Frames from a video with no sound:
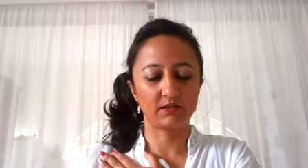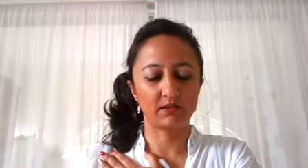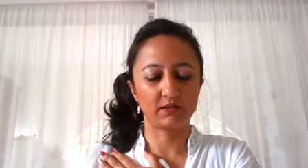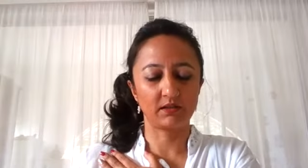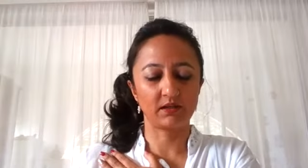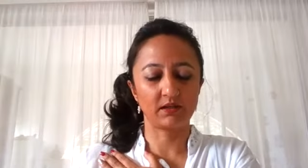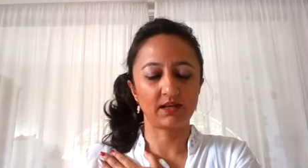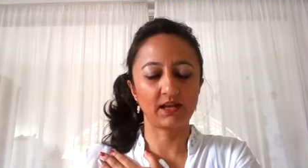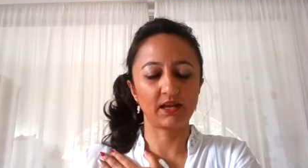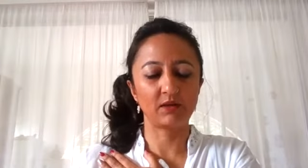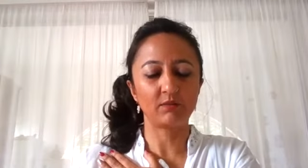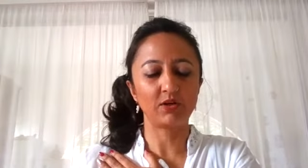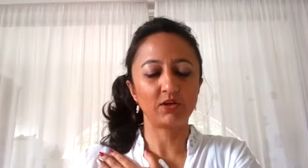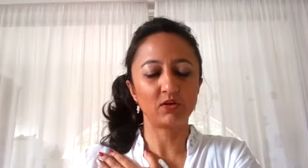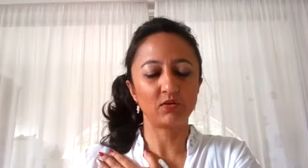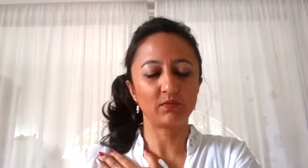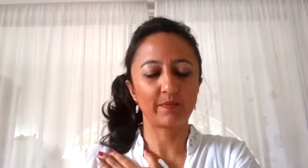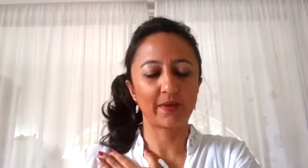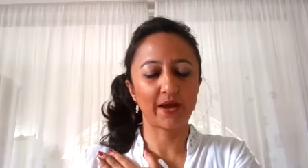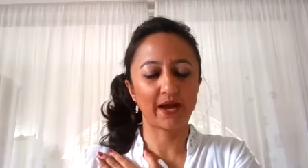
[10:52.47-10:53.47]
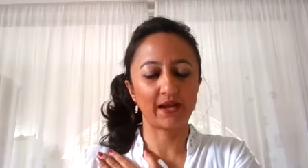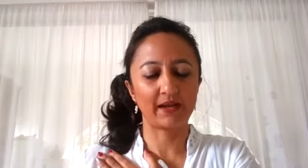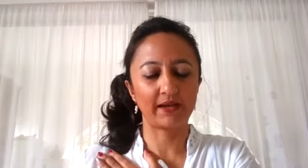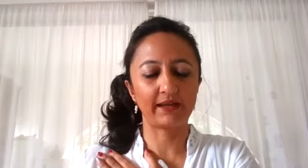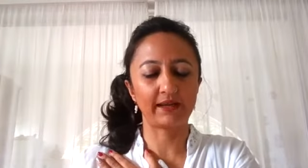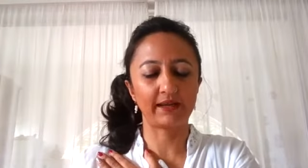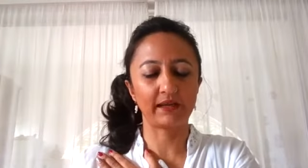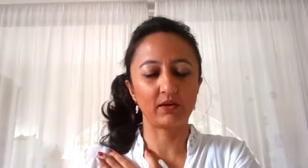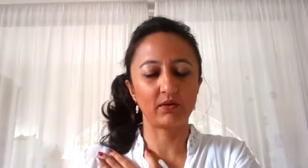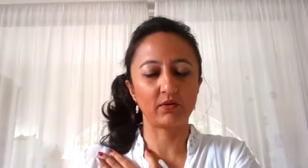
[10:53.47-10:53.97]
Again, when you're
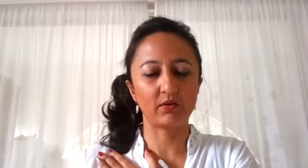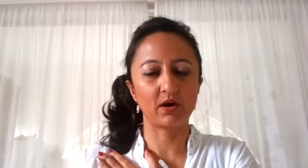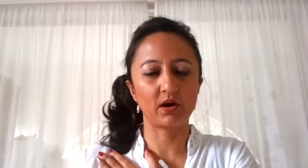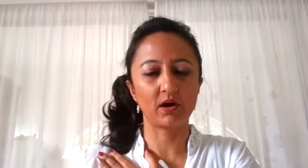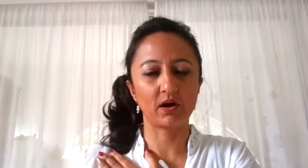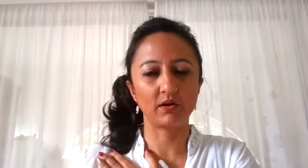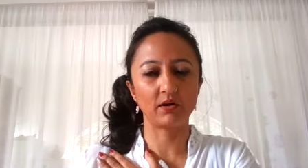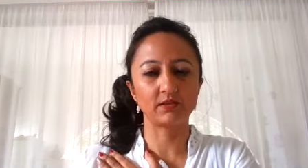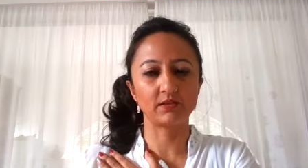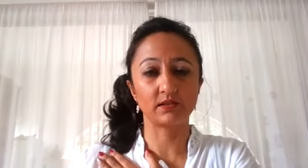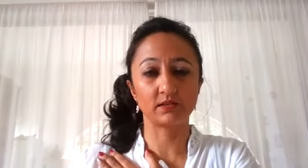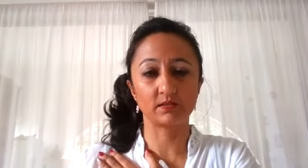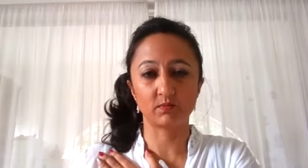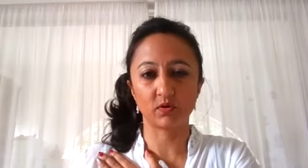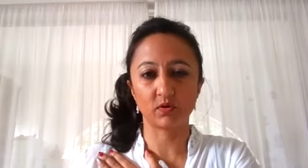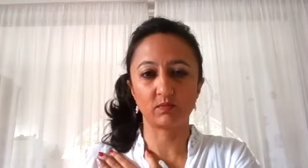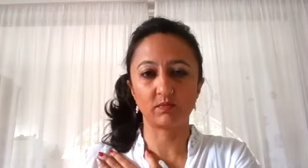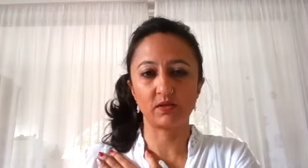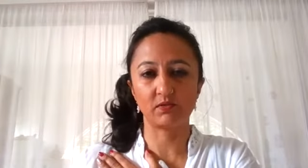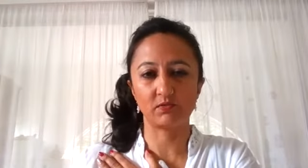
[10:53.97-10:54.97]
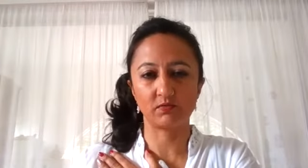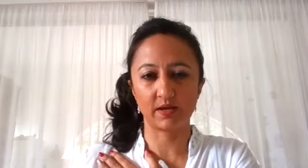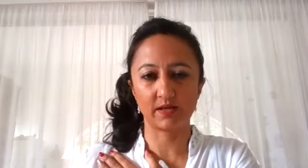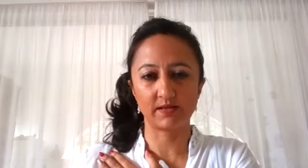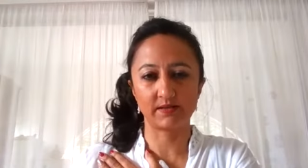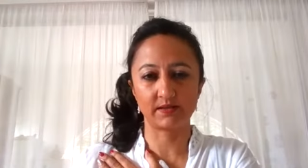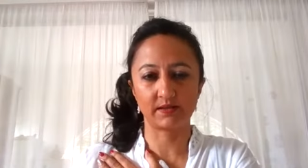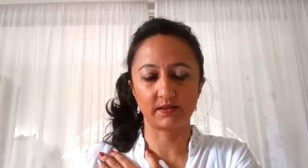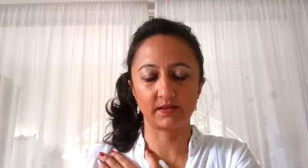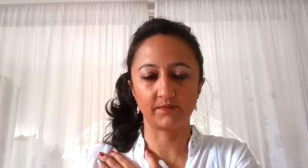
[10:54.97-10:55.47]
panicky, your heart is probably
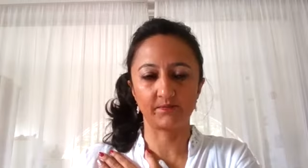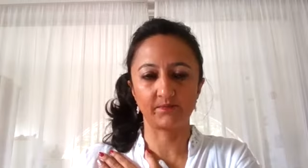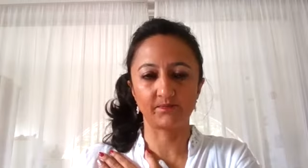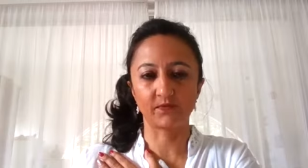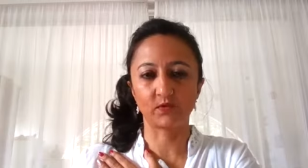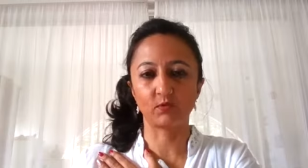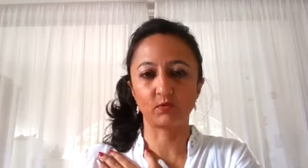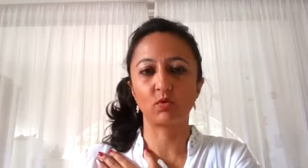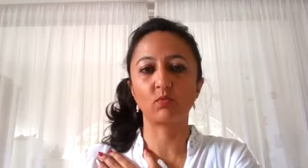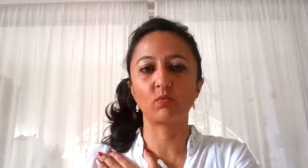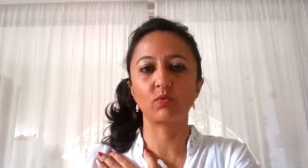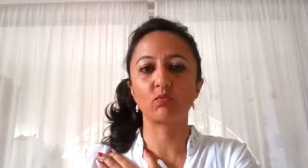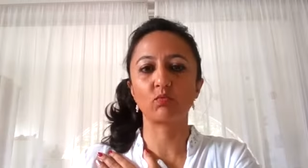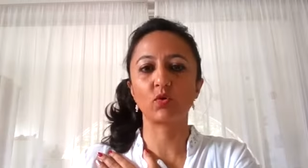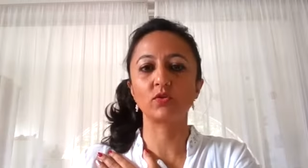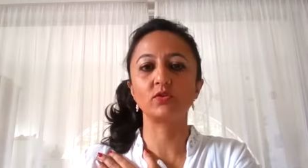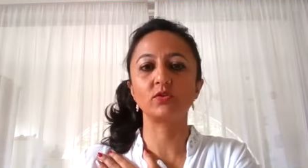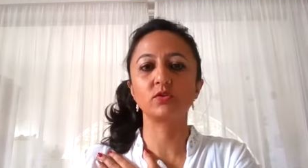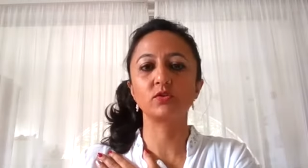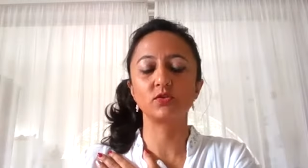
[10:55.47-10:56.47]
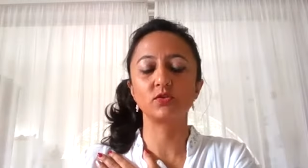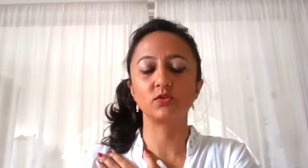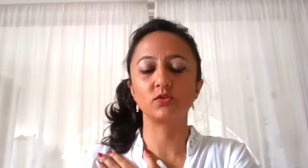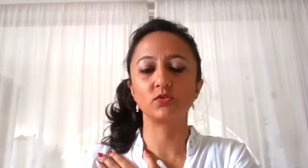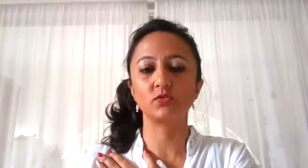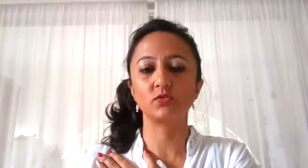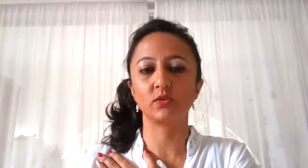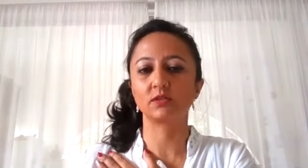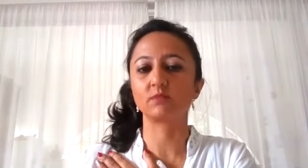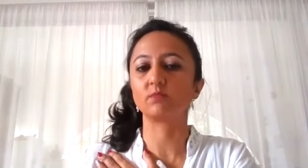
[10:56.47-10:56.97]
racing. What we want to
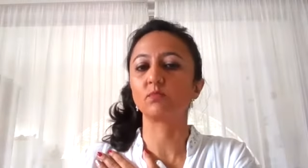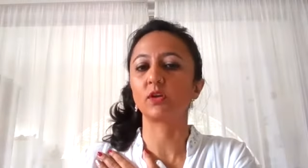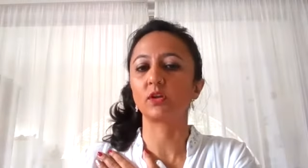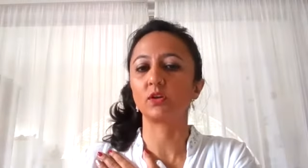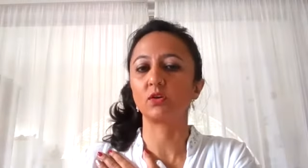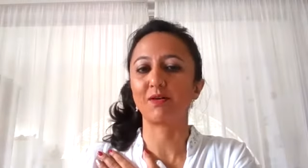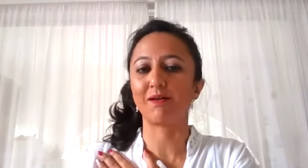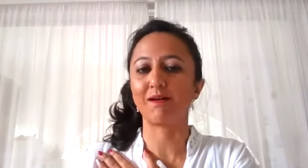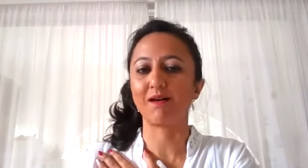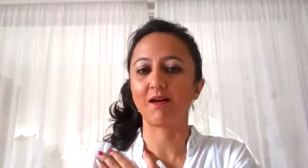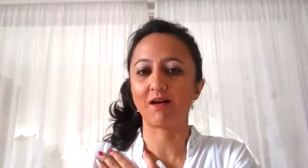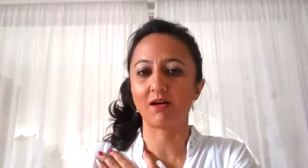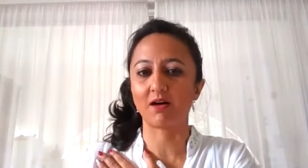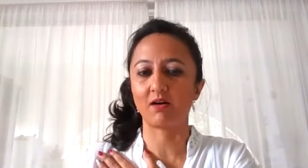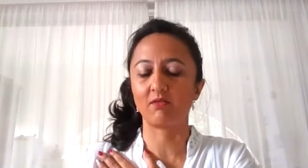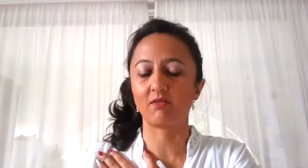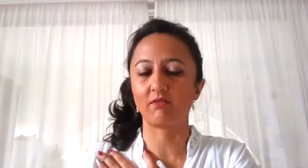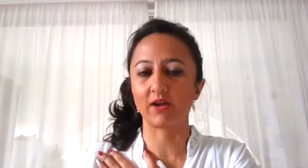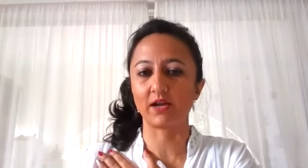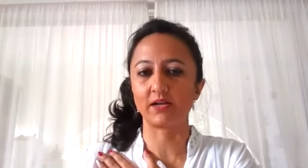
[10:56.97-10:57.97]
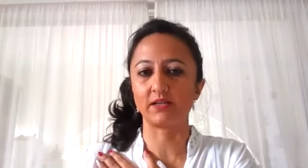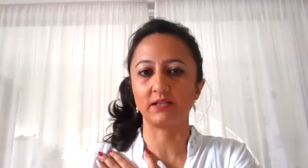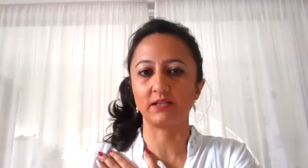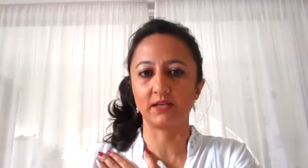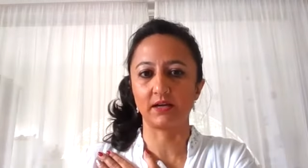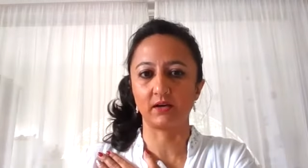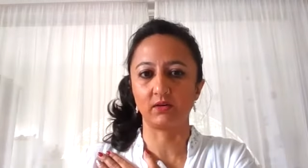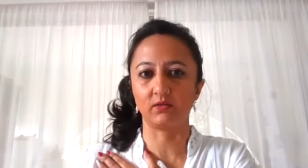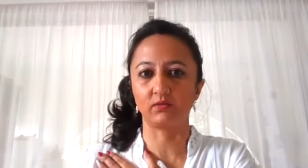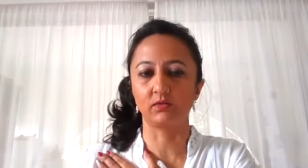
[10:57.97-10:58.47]
do is bring your heart rate
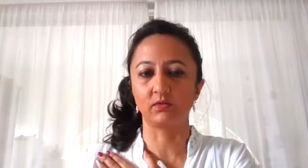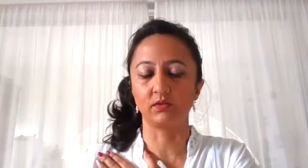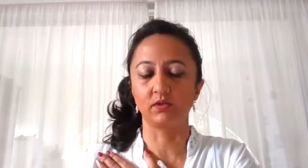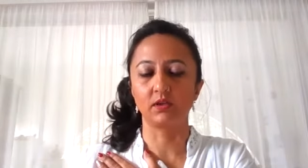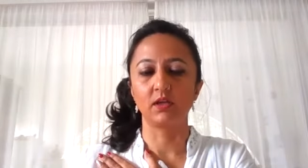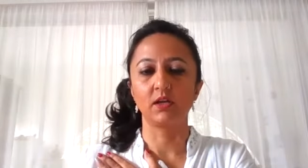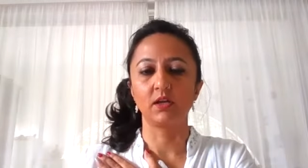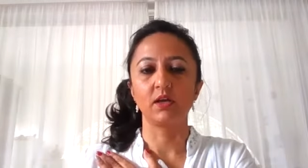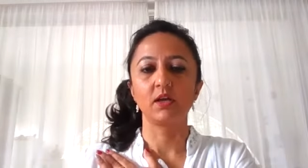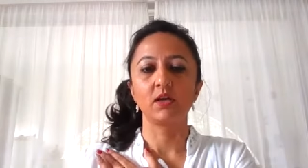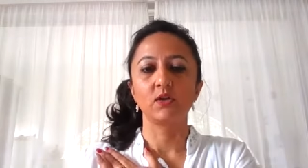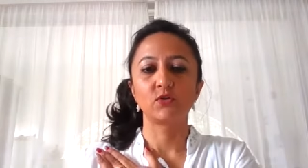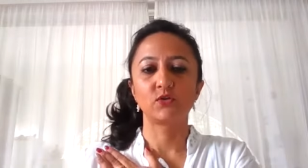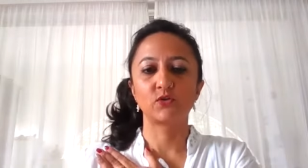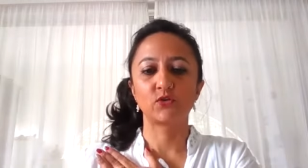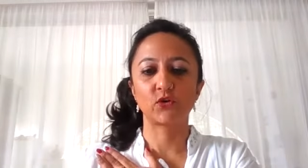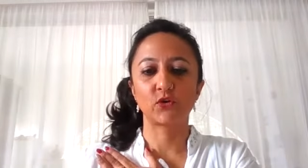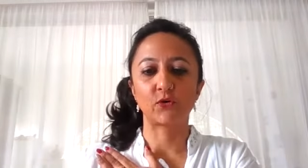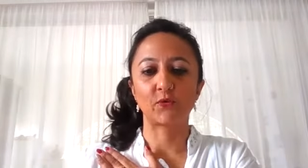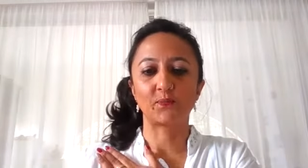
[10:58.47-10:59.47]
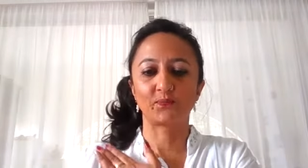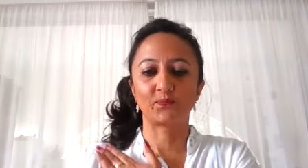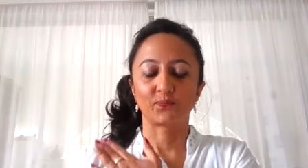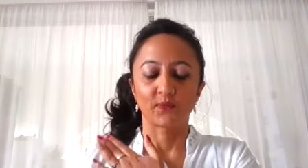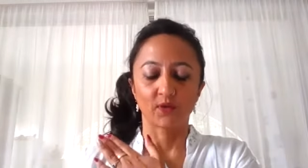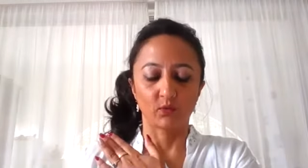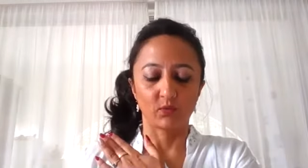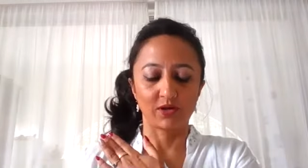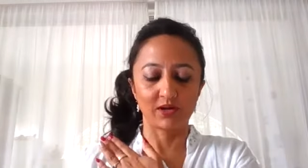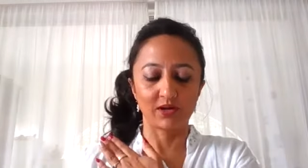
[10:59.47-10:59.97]
down. So
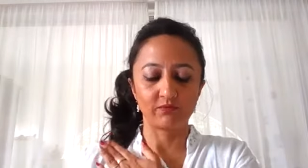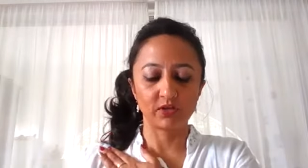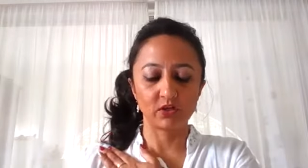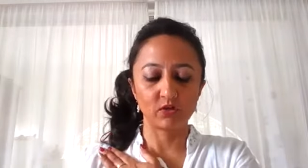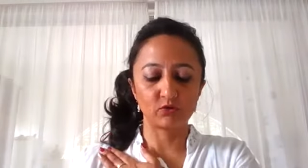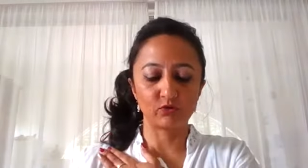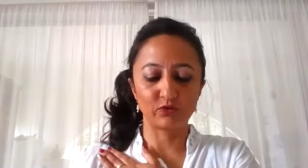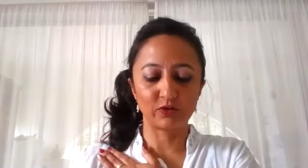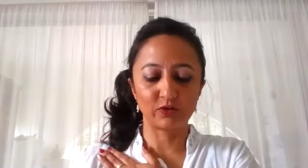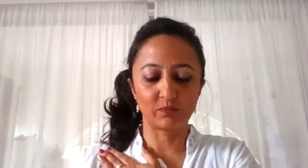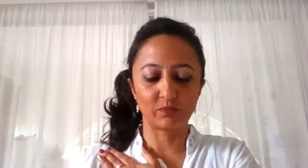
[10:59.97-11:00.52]
whenever you feel